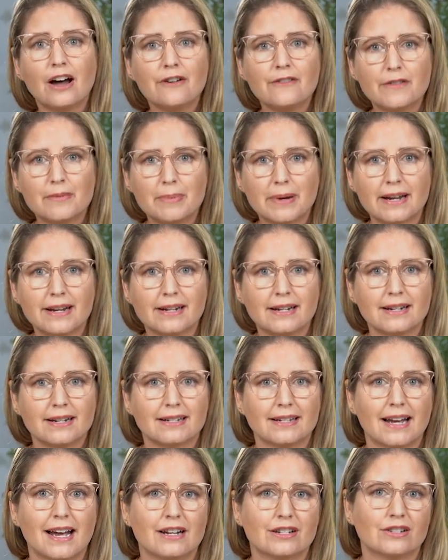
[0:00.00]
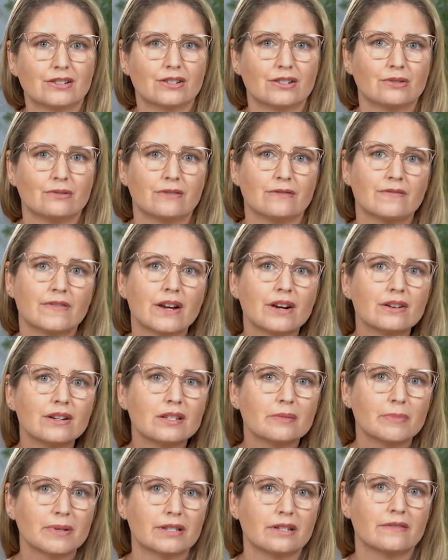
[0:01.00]
Alpha-pinene attaches to a very
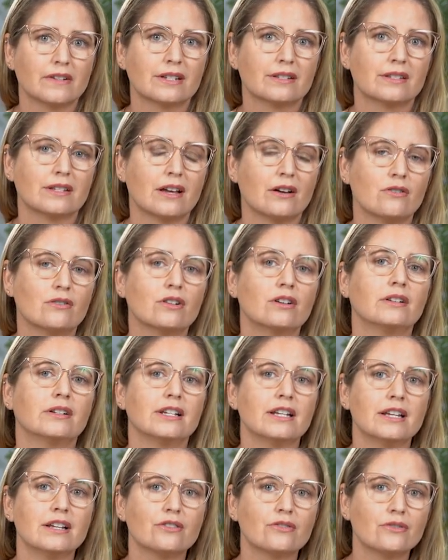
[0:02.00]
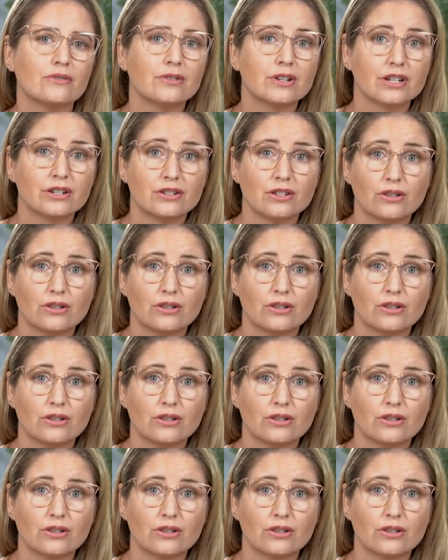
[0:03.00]
specific cell called interleukin